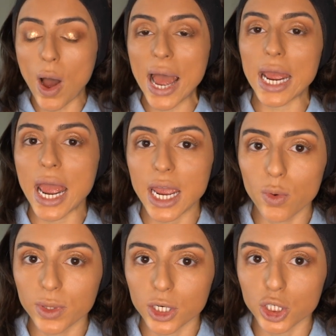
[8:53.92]
I
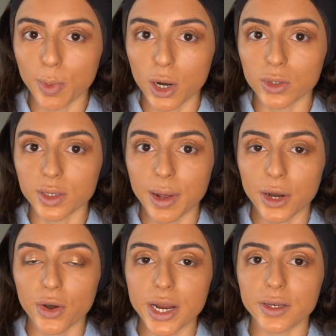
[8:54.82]
hate when there's sparkles in my
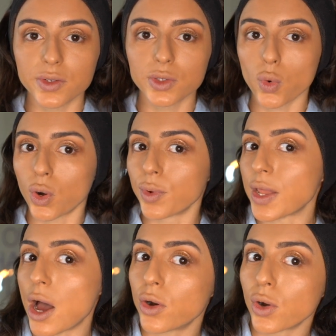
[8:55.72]
crease or when
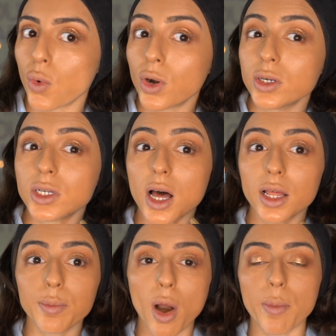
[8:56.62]
the outer corner is not
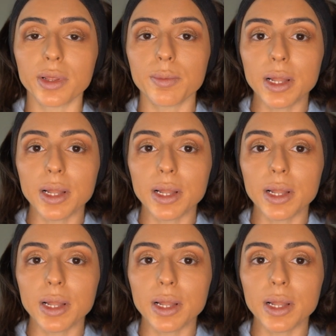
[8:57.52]
like properly